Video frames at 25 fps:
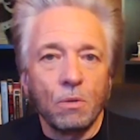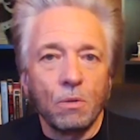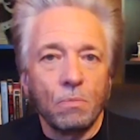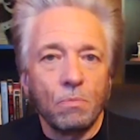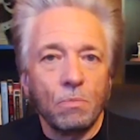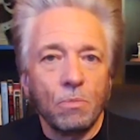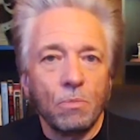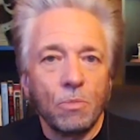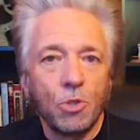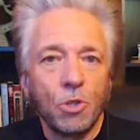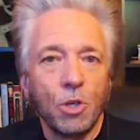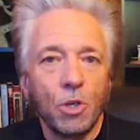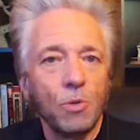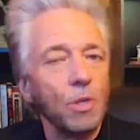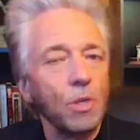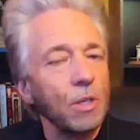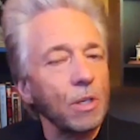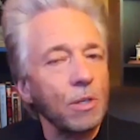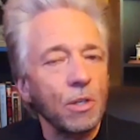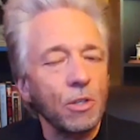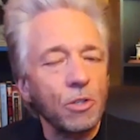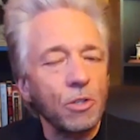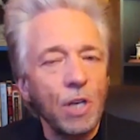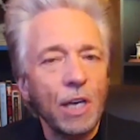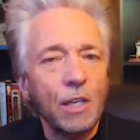So
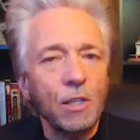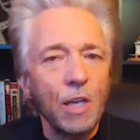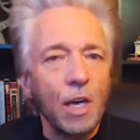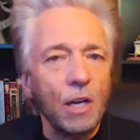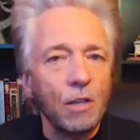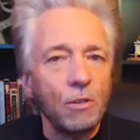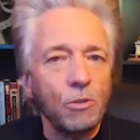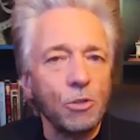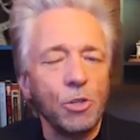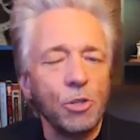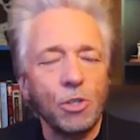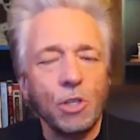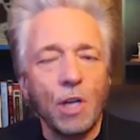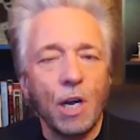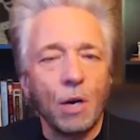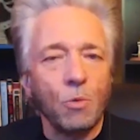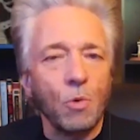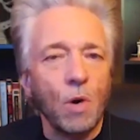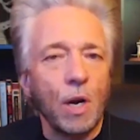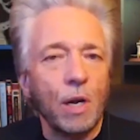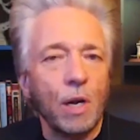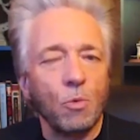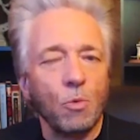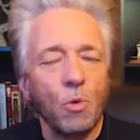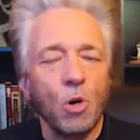the technology is not
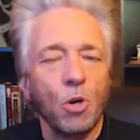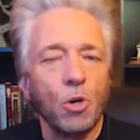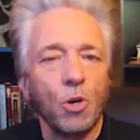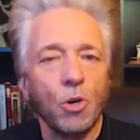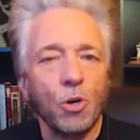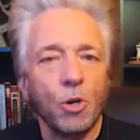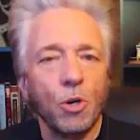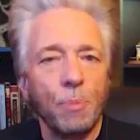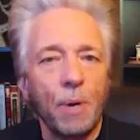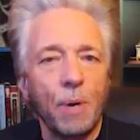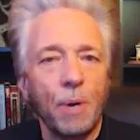right, wrong, good, or bad.